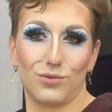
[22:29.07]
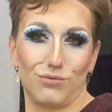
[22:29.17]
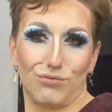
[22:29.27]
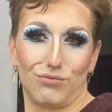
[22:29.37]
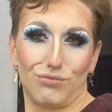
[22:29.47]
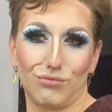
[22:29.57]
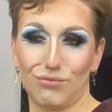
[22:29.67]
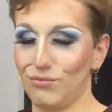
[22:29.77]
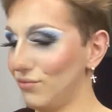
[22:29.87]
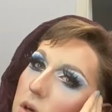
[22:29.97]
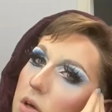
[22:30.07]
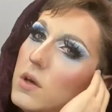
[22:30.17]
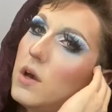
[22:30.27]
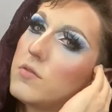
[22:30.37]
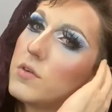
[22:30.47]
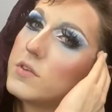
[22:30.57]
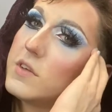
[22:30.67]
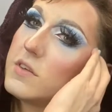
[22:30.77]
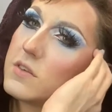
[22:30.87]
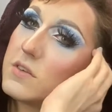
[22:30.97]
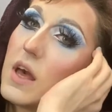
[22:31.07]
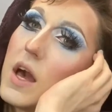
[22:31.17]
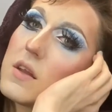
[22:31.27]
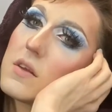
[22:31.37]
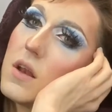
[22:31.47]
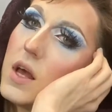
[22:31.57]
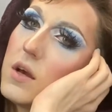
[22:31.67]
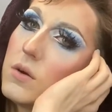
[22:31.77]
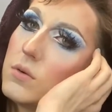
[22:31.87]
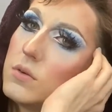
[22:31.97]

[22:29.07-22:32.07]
Have you ever seen a sad clown?